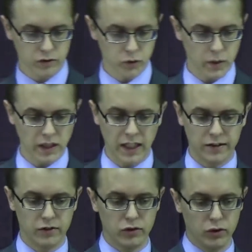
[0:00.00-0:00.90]
So what I'd
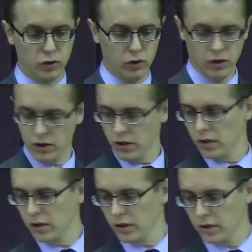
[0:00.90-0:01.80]
like to do
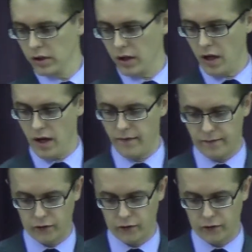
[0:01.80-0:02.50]
uh,